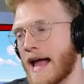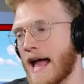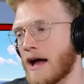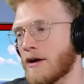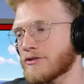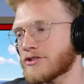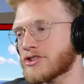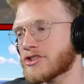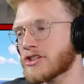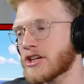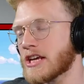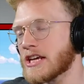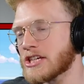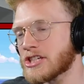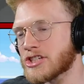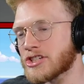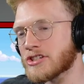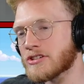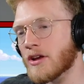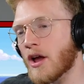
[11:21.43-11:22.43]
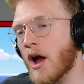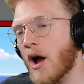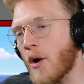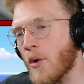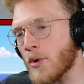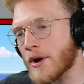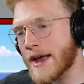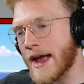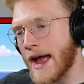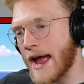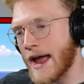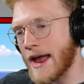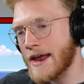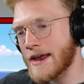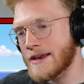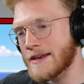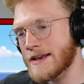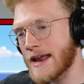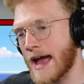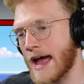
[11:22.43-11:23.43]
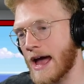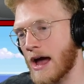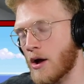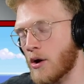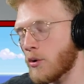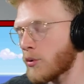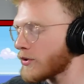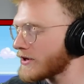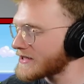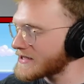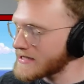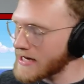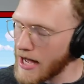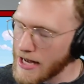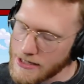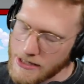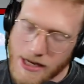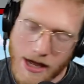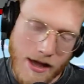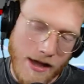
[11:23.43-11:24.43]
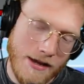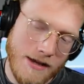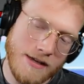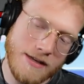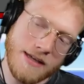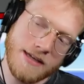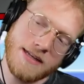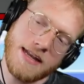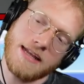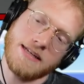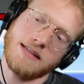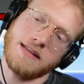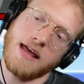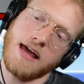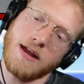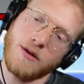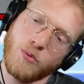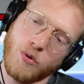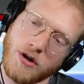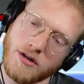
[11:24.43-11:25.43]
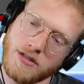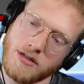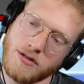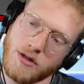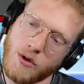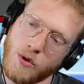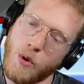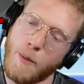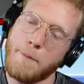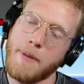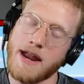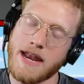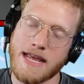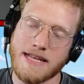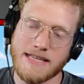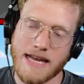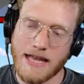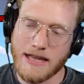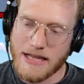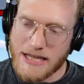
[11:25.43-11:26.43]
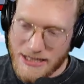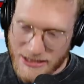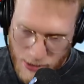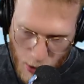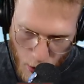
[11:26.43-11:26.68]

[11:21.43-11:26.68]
house is okay now. It's not done. It has a lot of work to do, but it's at least